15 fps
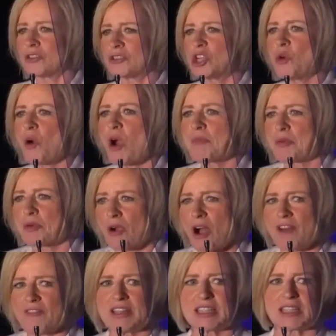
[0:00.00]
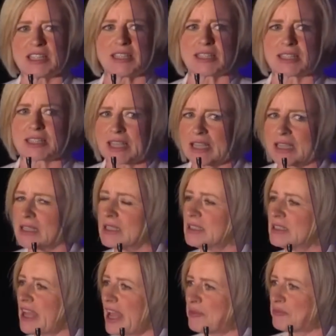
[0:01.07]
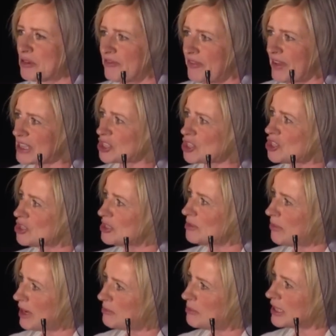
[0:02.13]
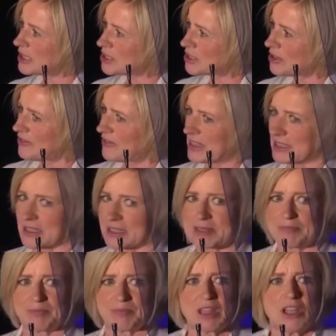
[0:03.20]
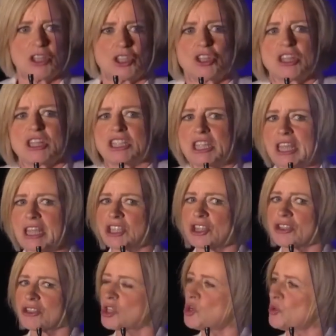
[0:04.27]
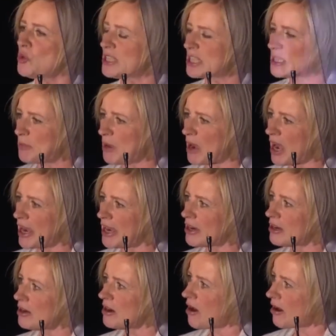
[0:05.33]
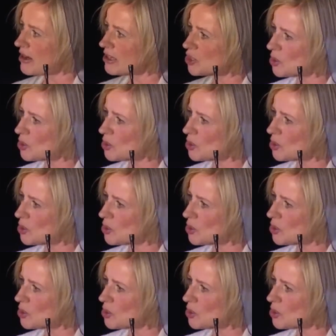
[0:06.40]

So to our province's skilled and professional public servants, to the teachers who inspire our